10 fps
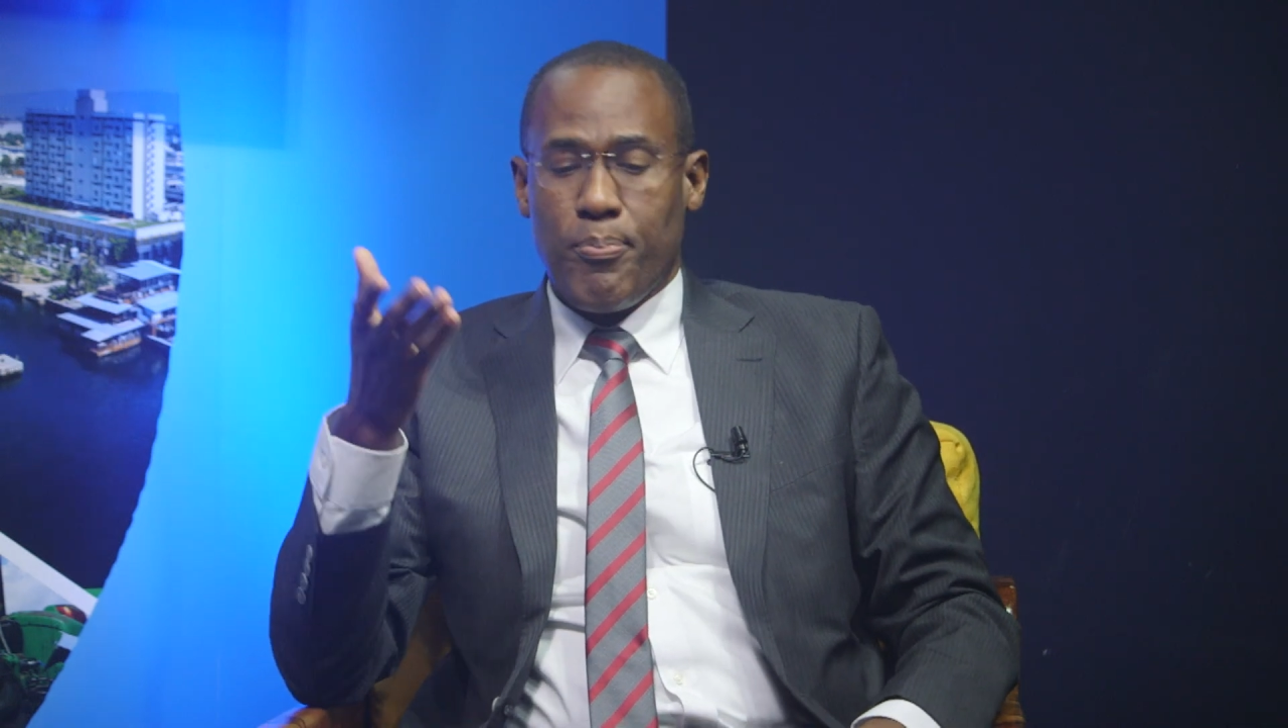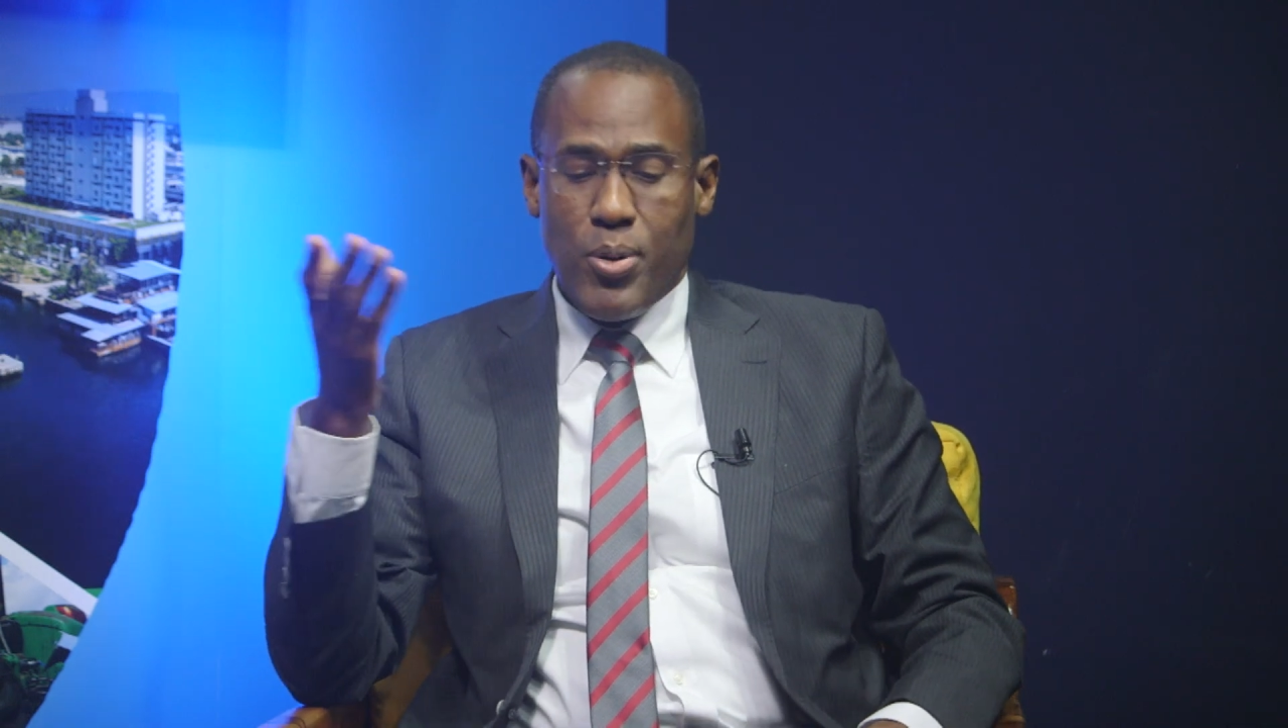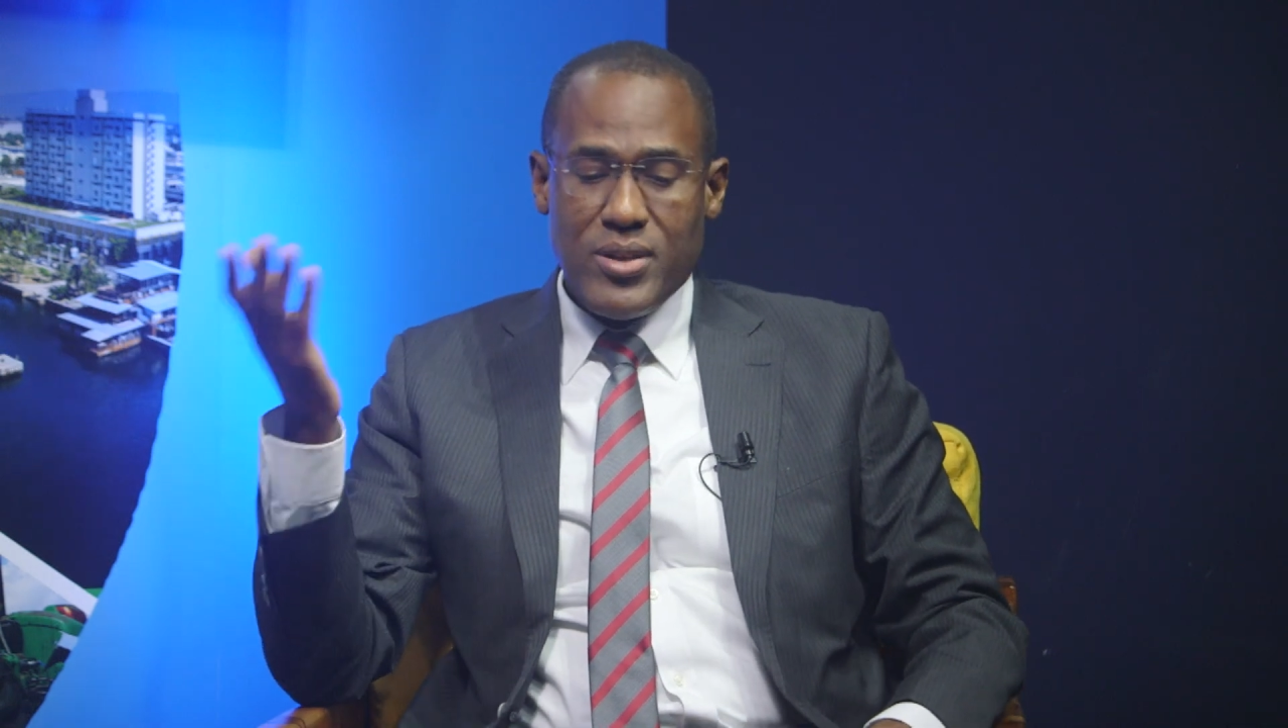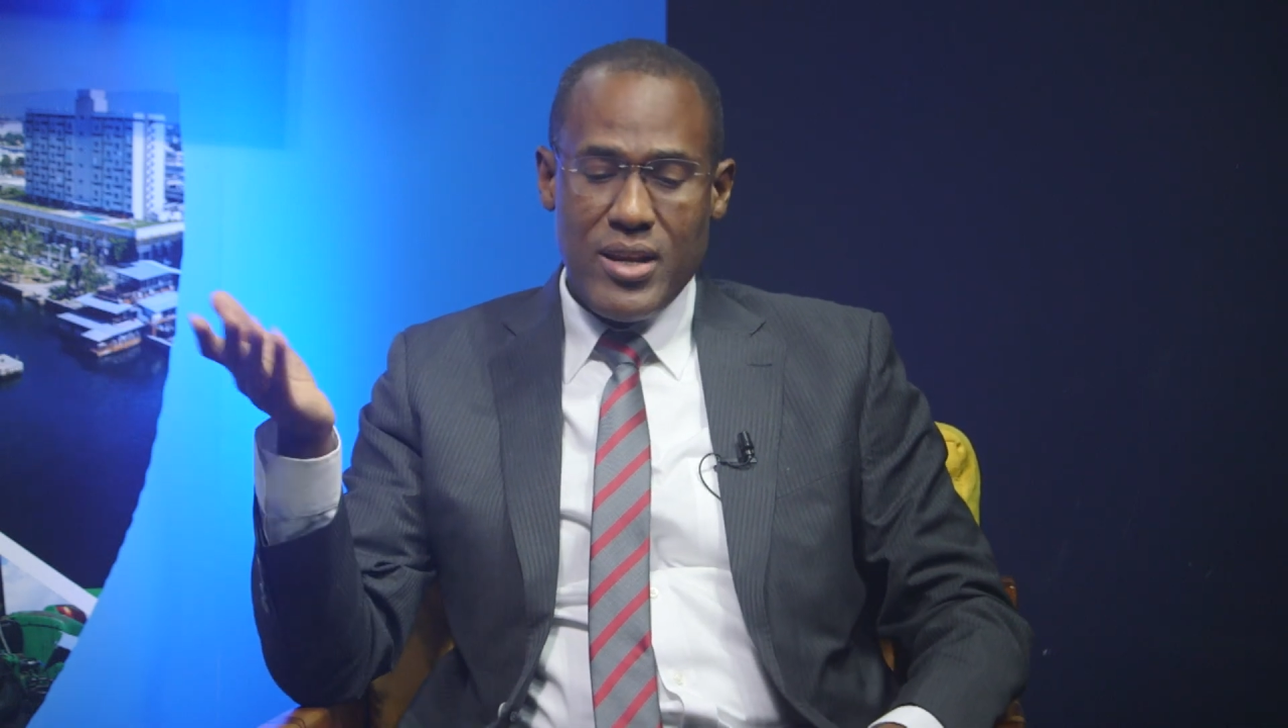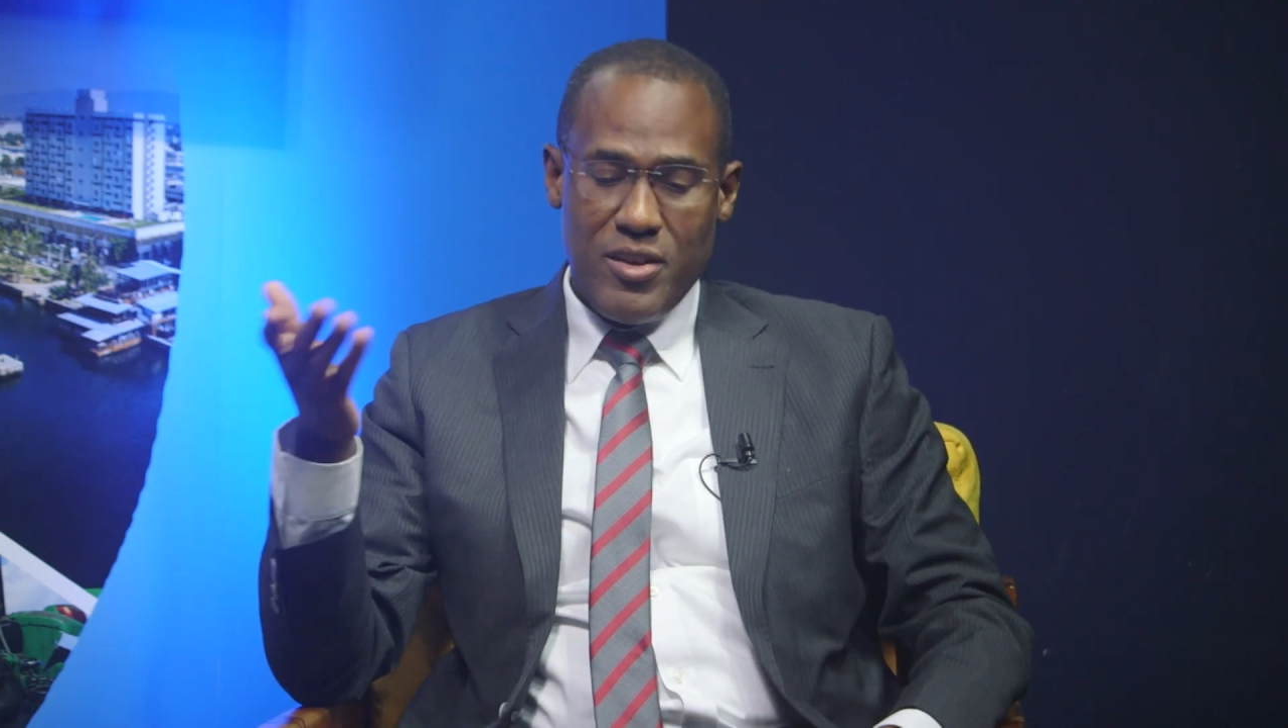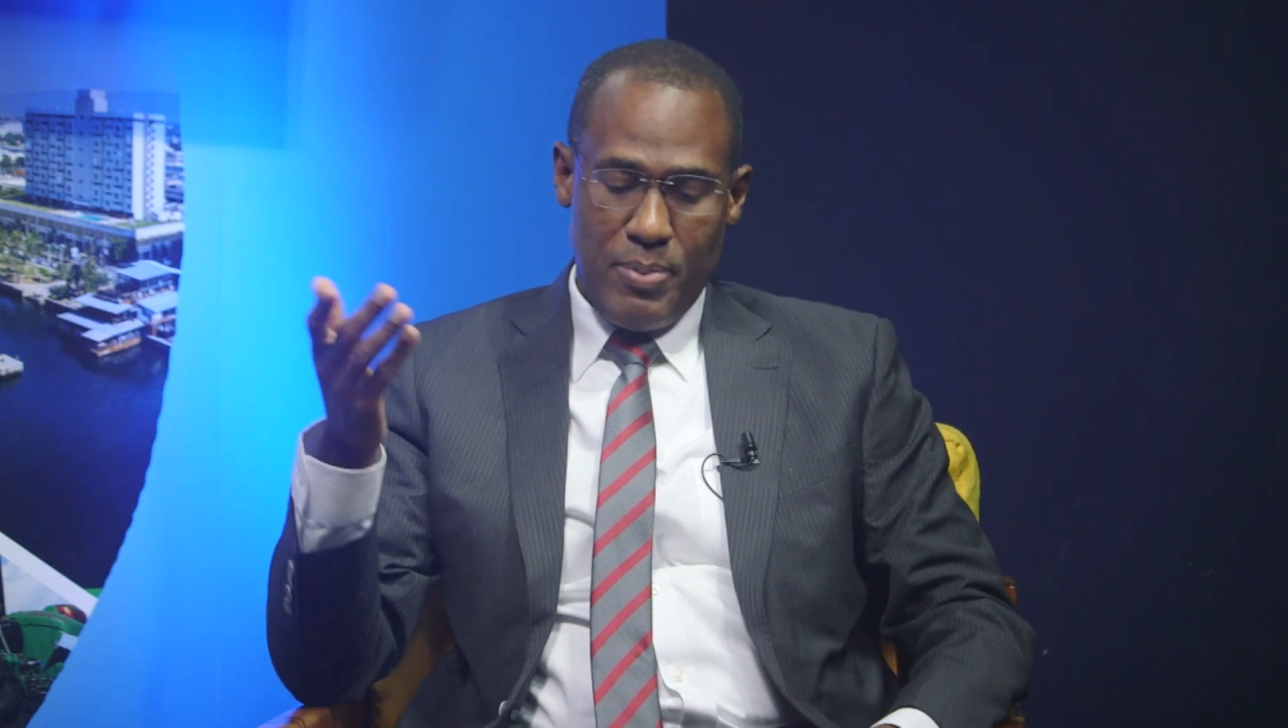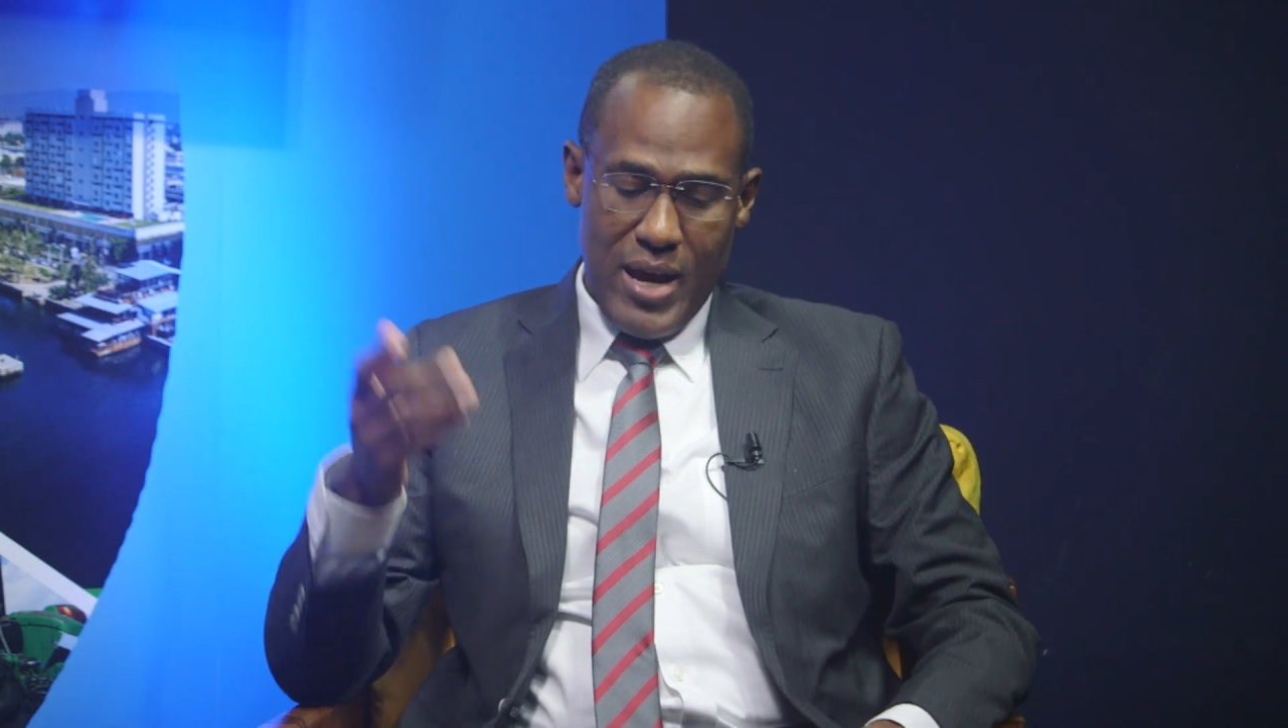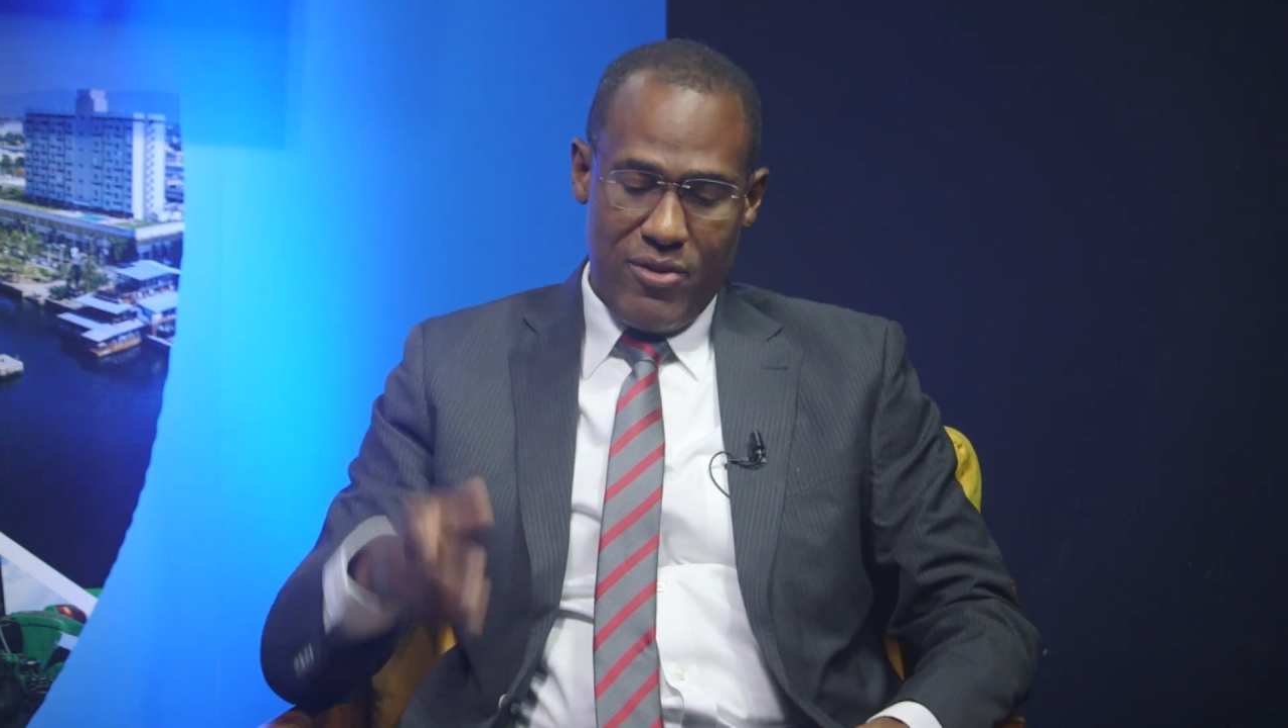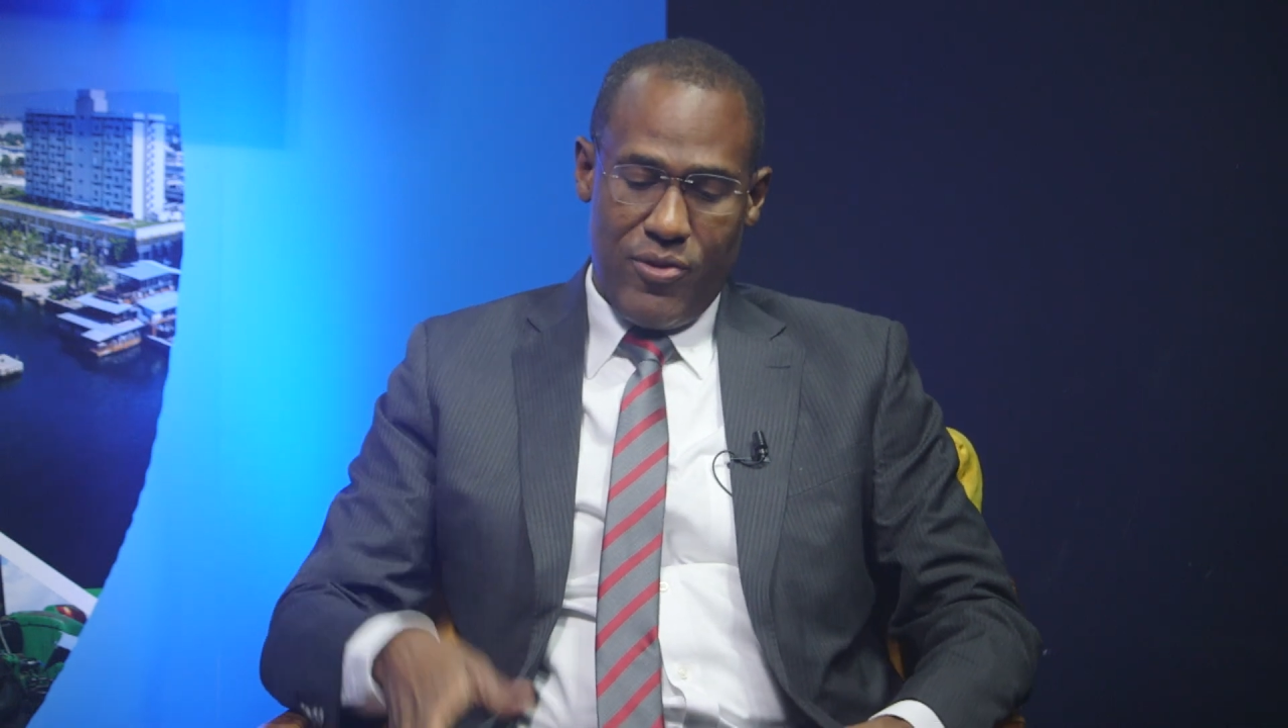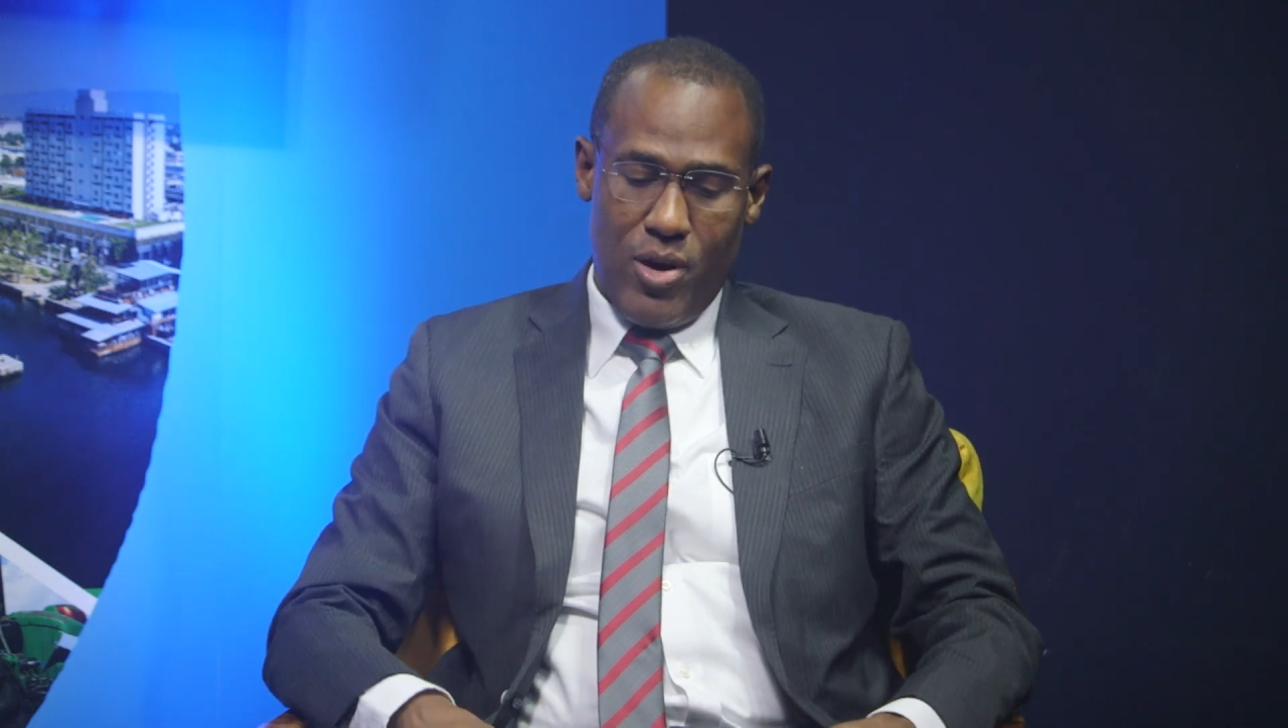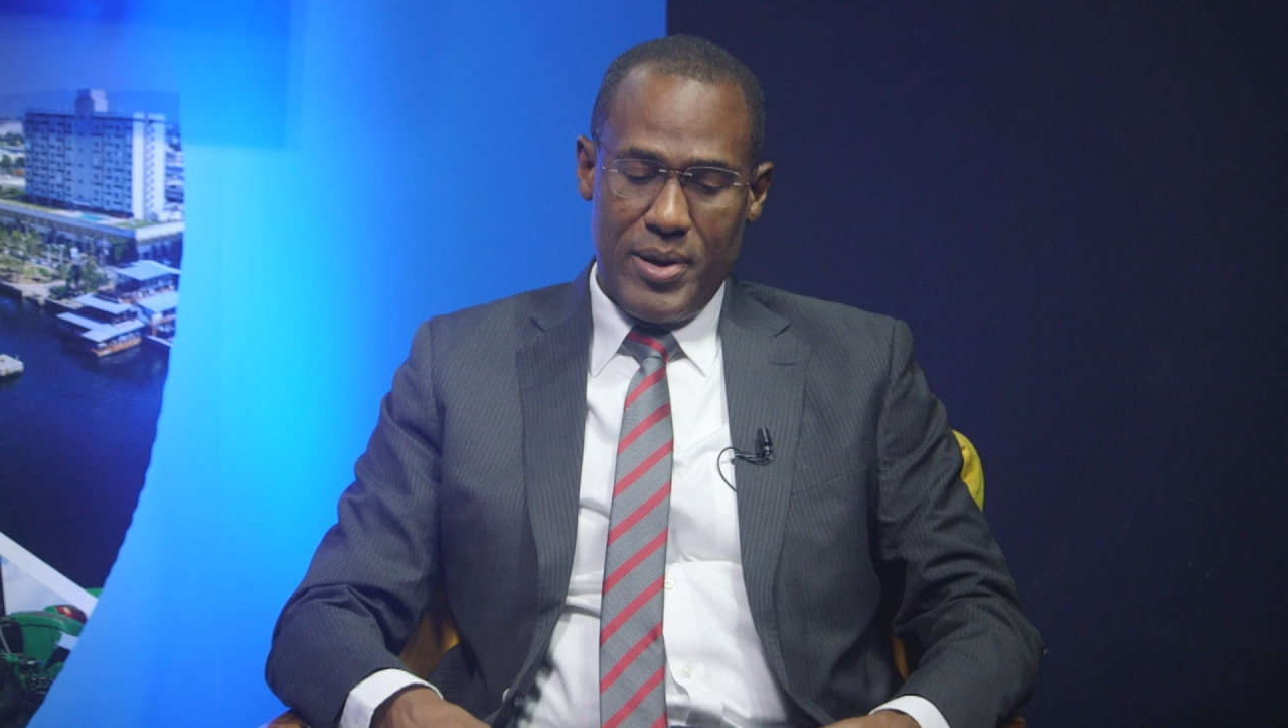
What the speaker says: putting this platform